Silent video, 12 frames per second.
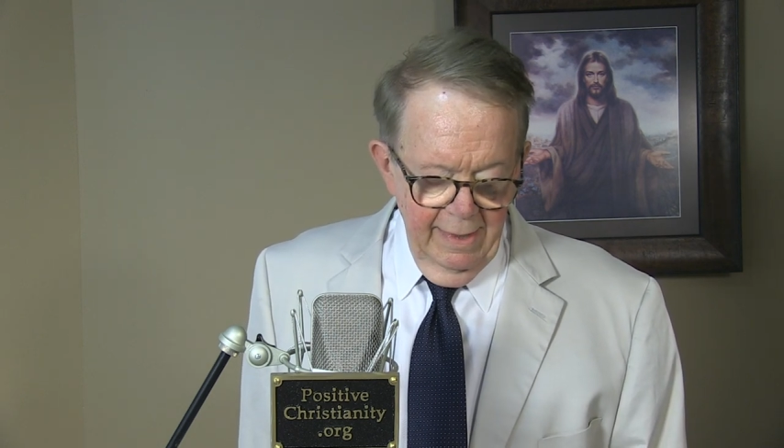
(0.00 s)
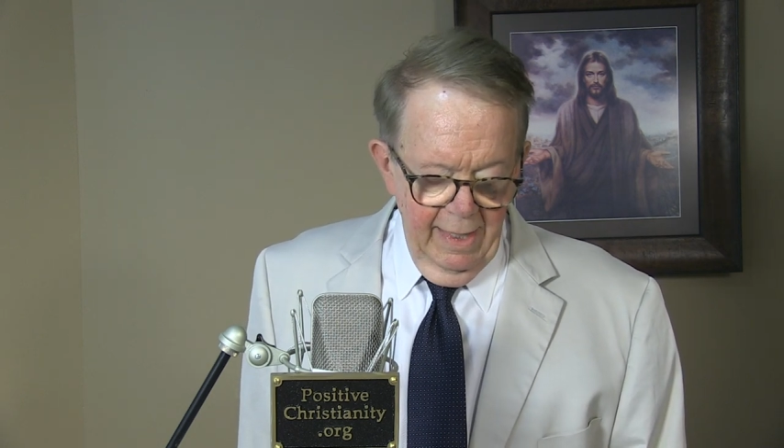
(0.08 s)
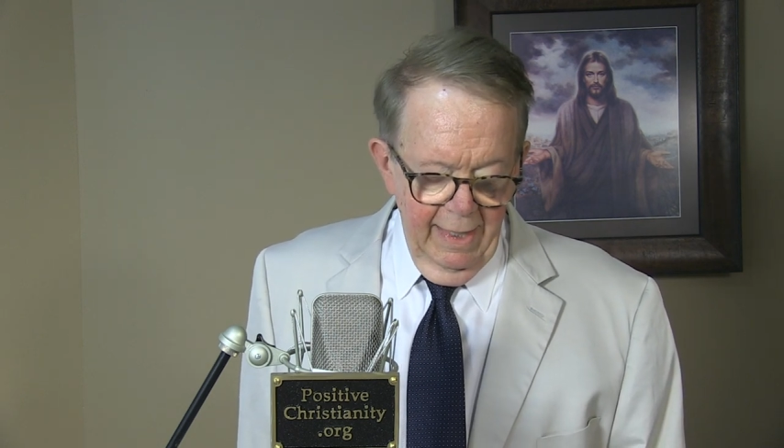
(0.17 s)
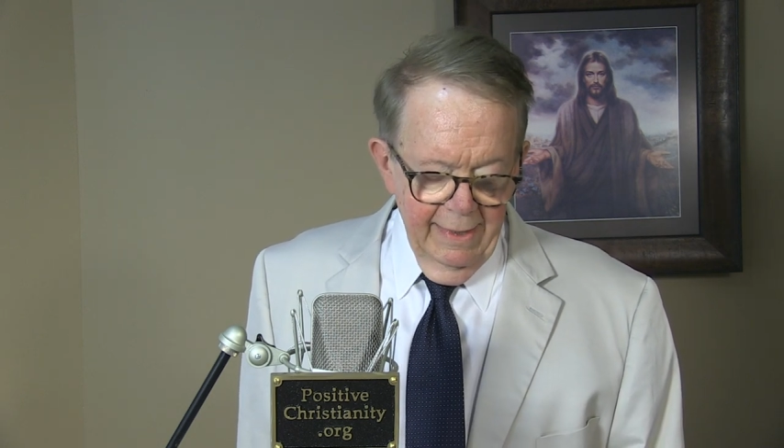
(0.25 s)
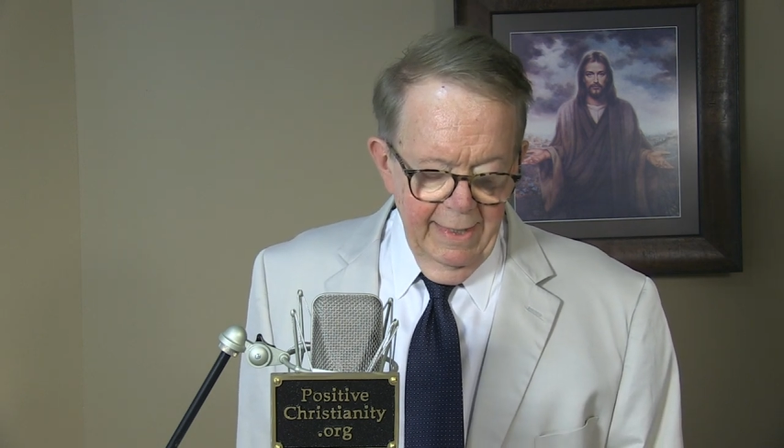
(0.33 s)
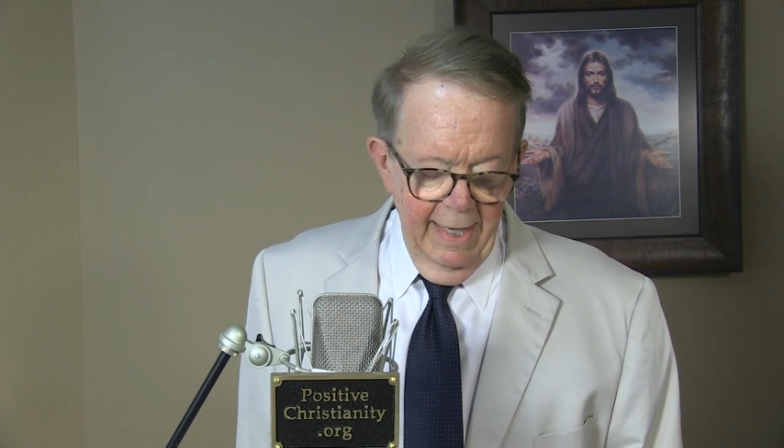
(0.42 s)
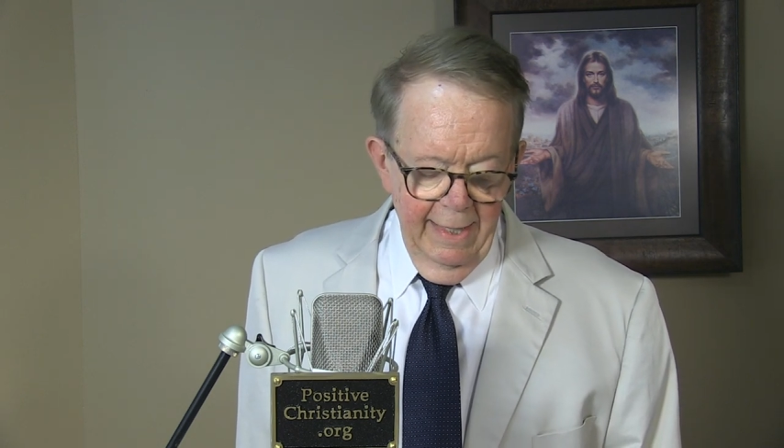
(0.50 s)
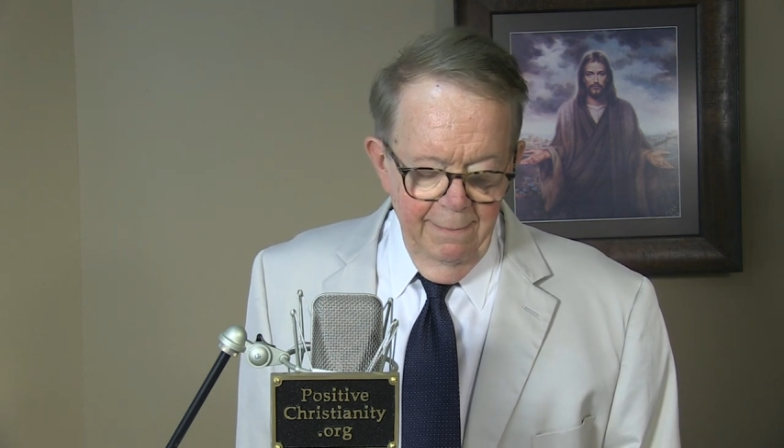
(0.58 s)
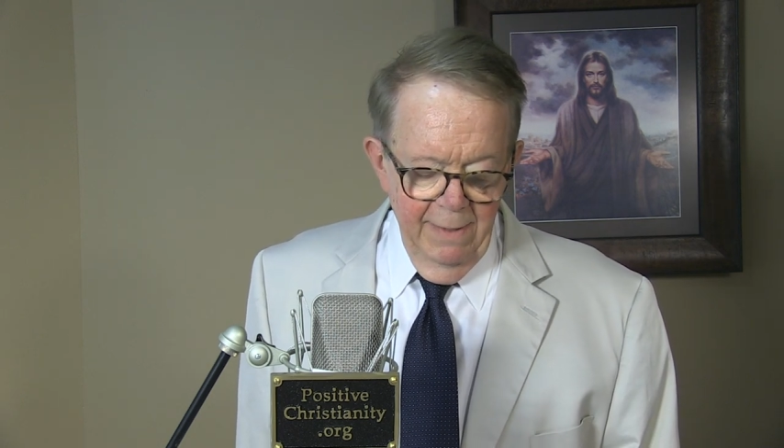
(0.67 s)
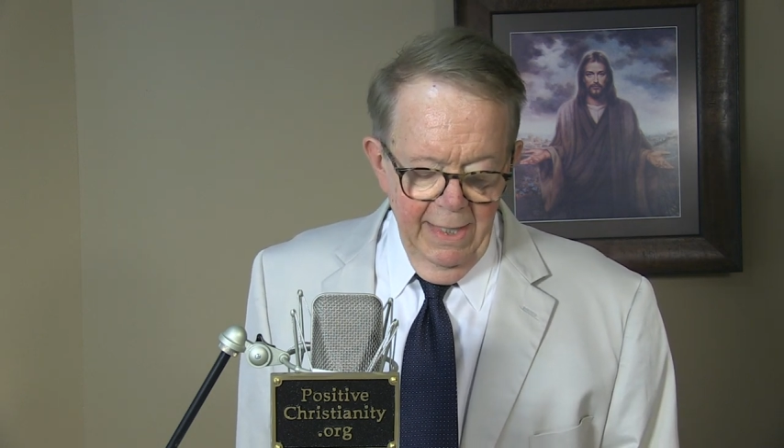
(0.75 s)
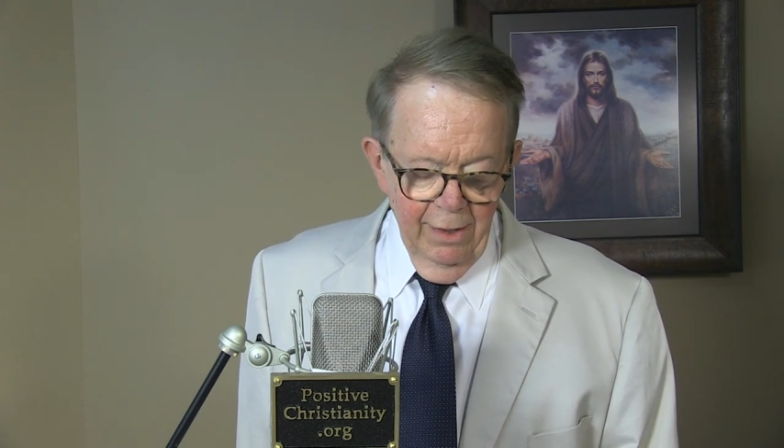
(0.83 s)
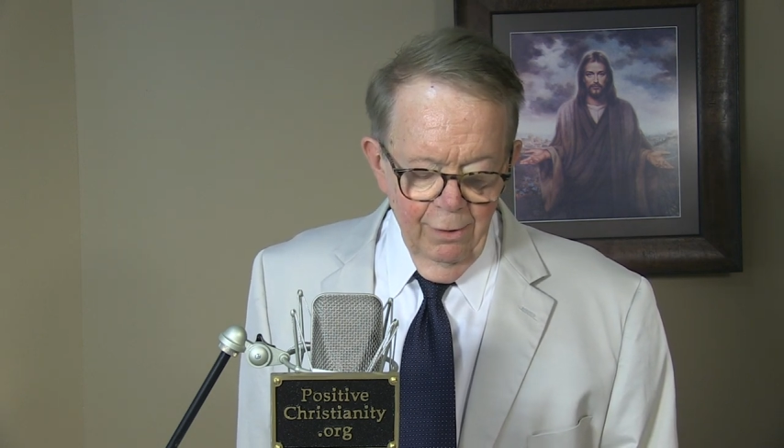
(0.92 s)
I
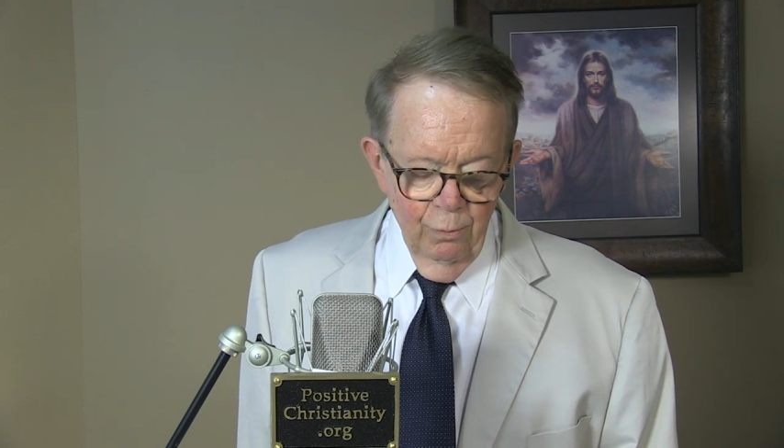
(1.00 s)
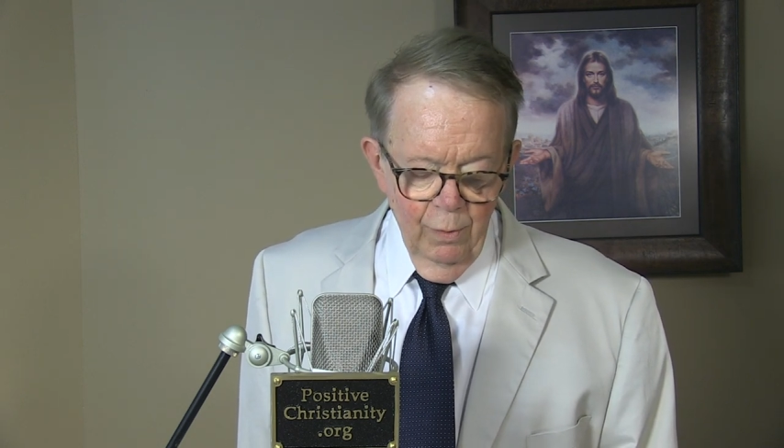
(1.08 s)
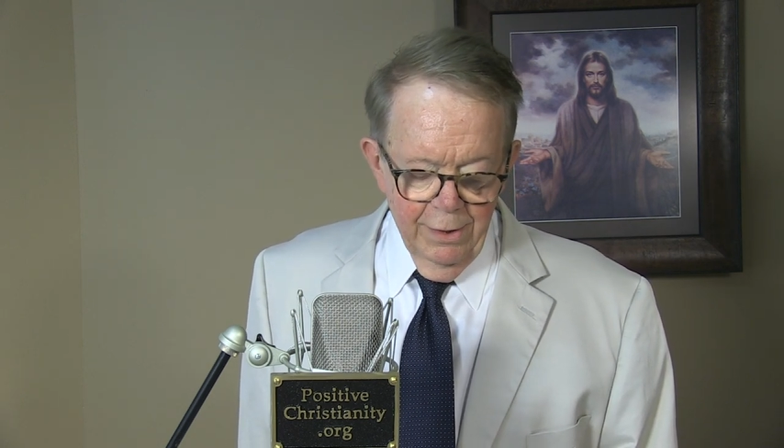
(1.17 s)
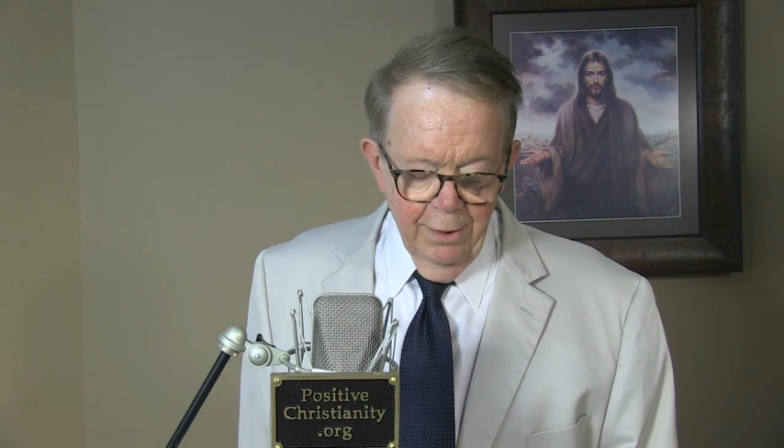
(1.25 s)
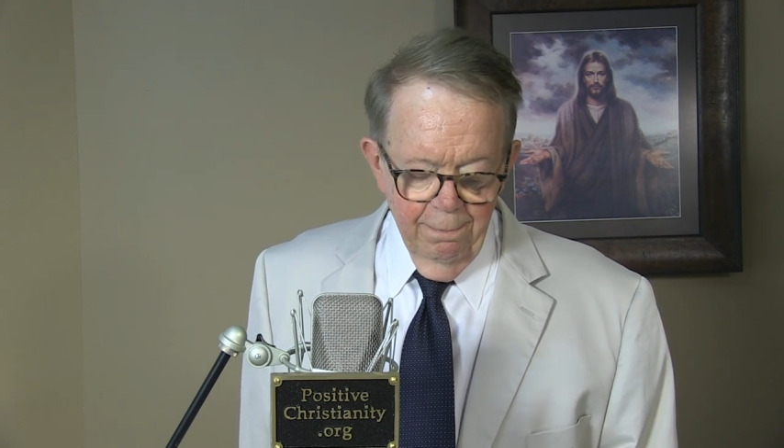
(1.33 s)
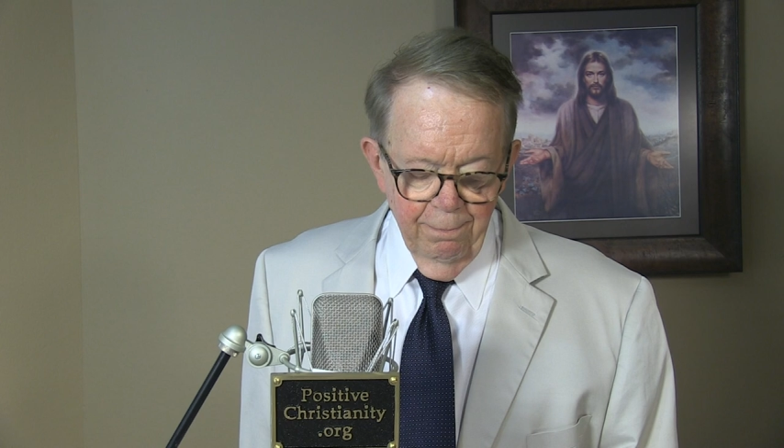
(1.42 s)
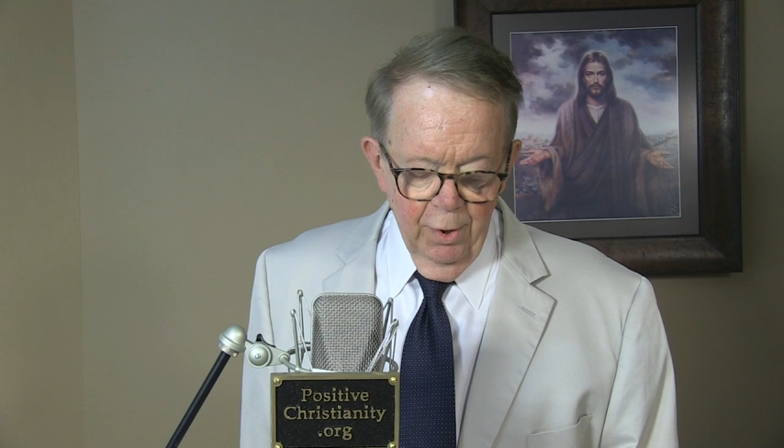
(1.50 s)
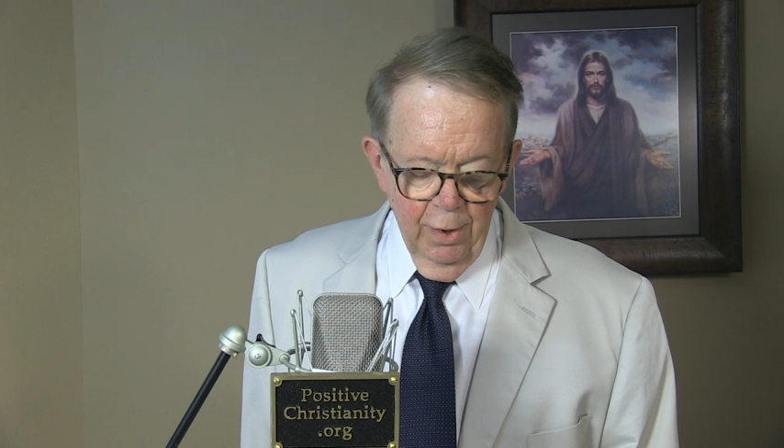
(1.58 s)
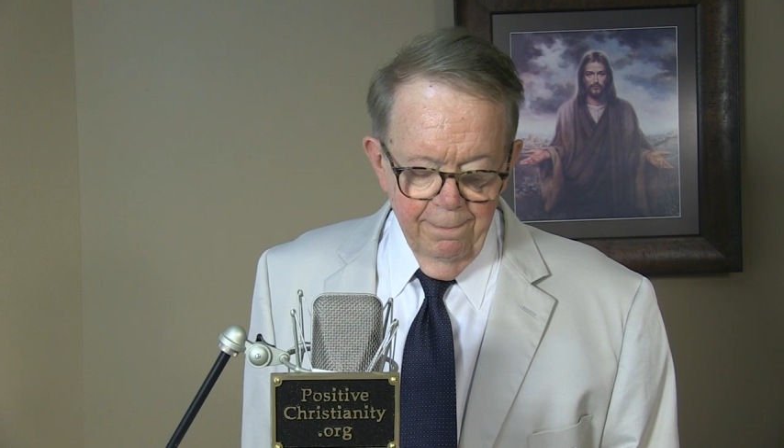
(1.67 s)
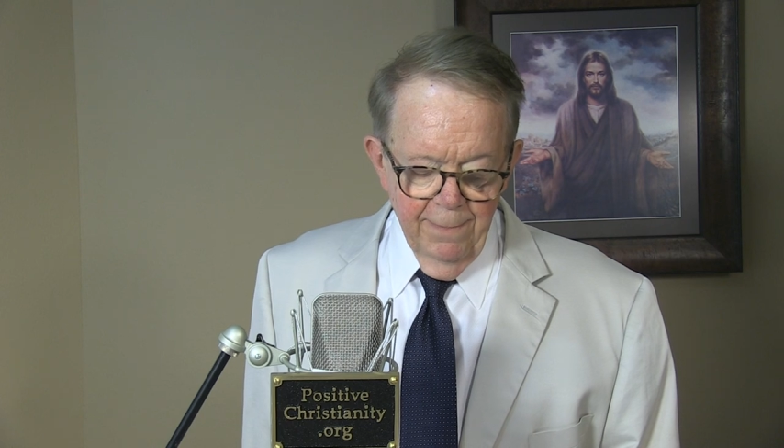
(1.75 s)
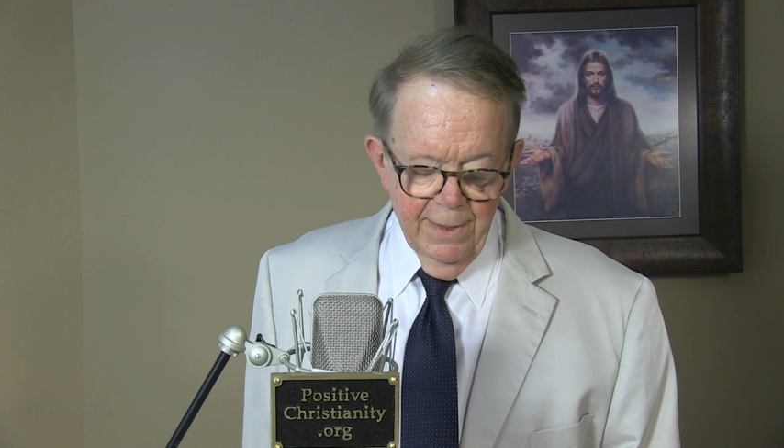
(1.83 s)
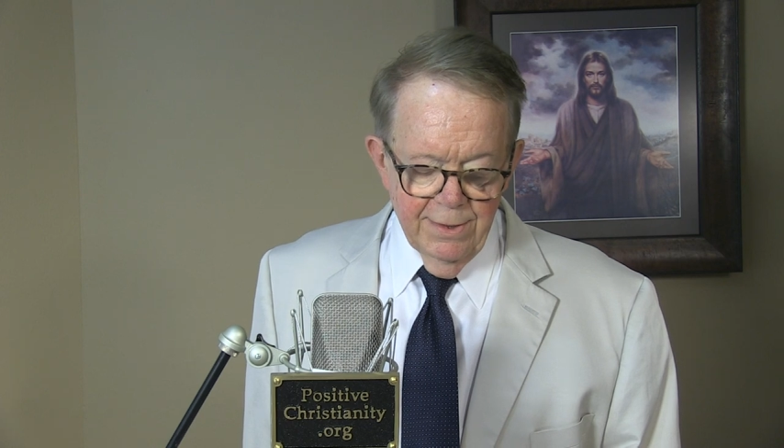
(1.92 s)
came here with a
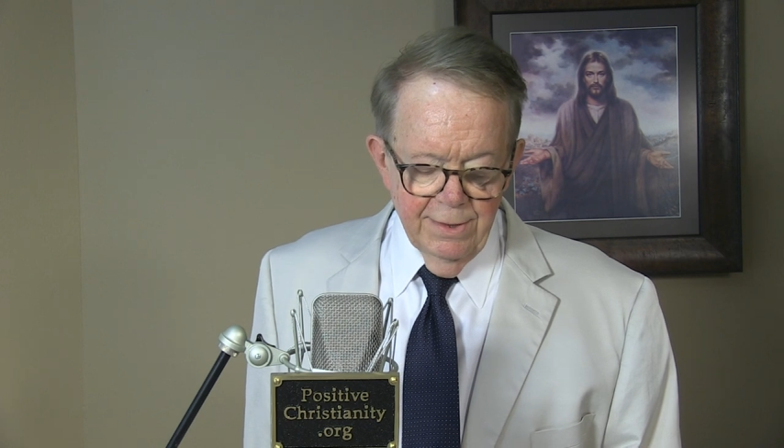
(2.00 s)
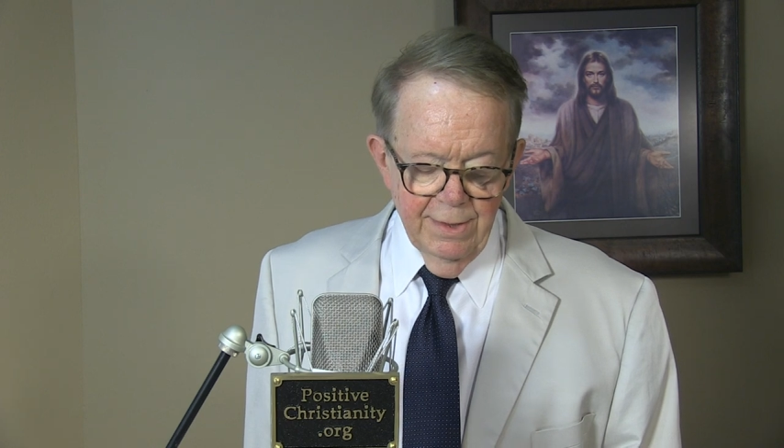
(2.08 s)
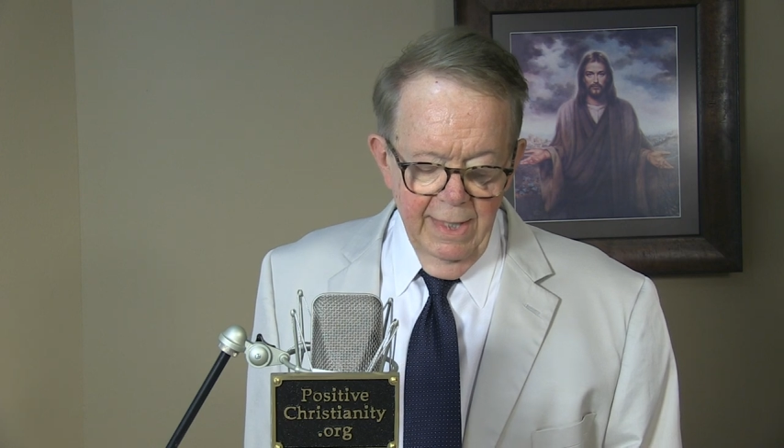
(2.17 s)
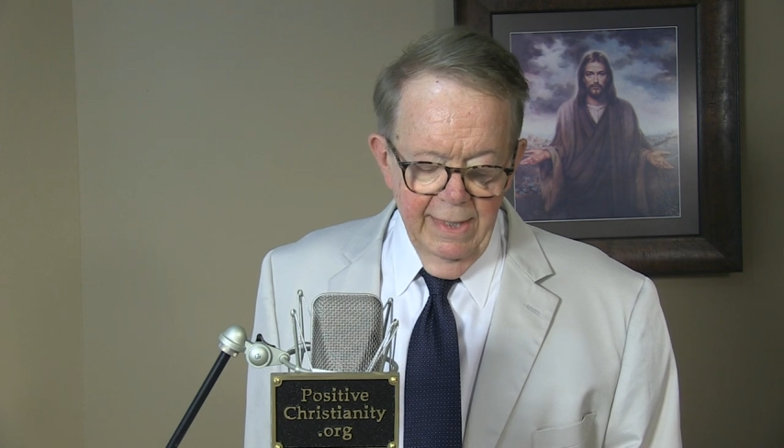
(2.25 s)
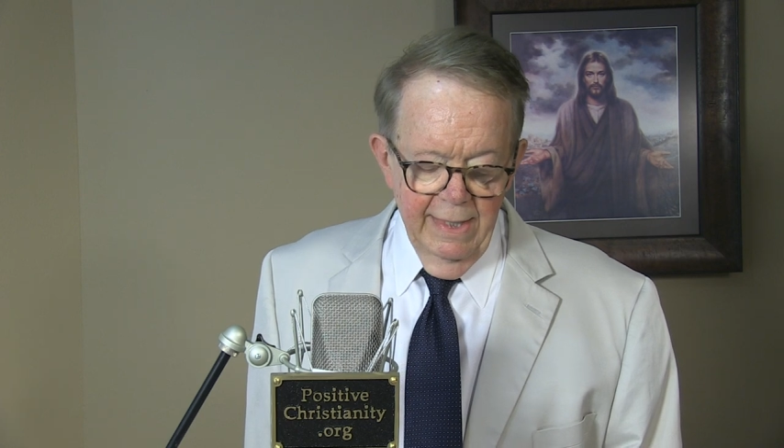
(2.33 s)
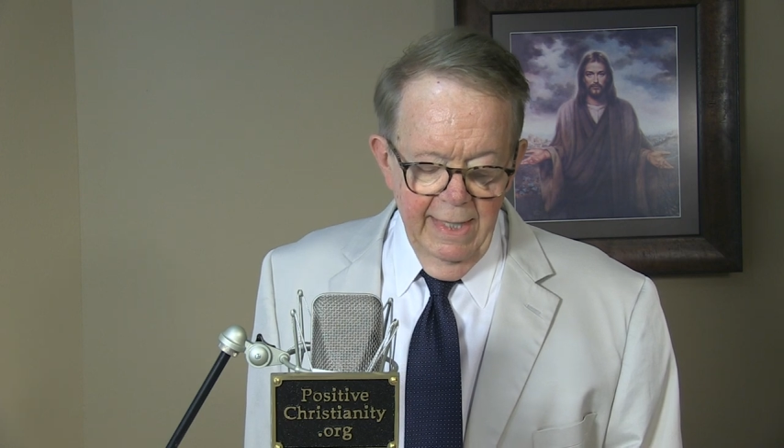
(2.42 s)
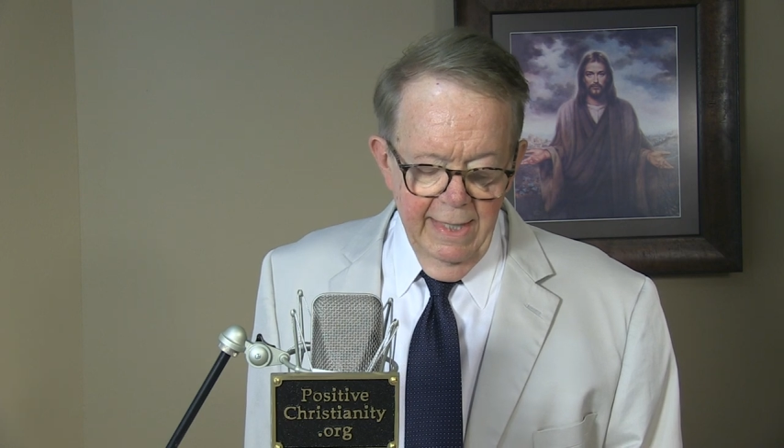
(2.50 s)
purpose that